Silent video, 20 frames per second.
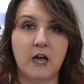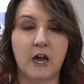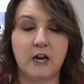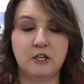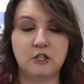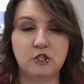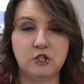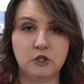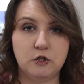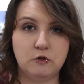I
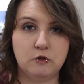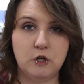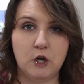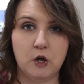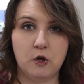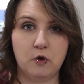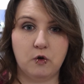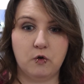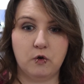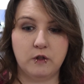do
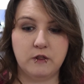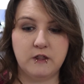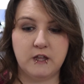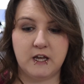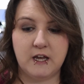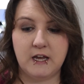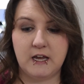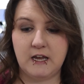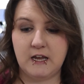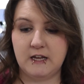know
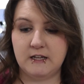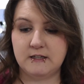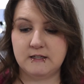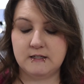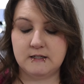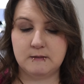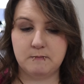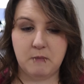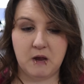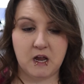that
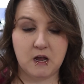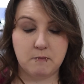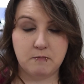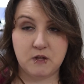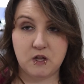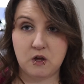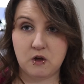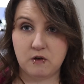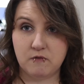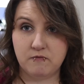it's makeup that
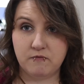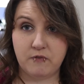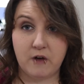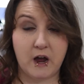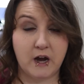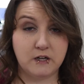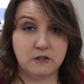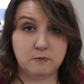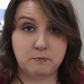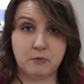you can
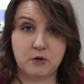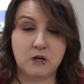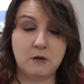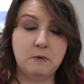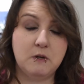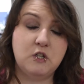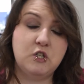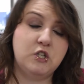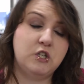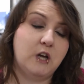find pretty
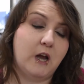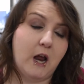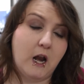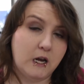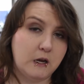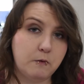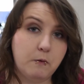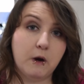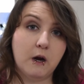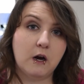much
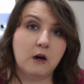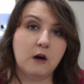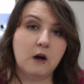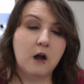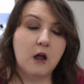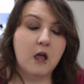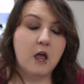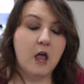anywhere.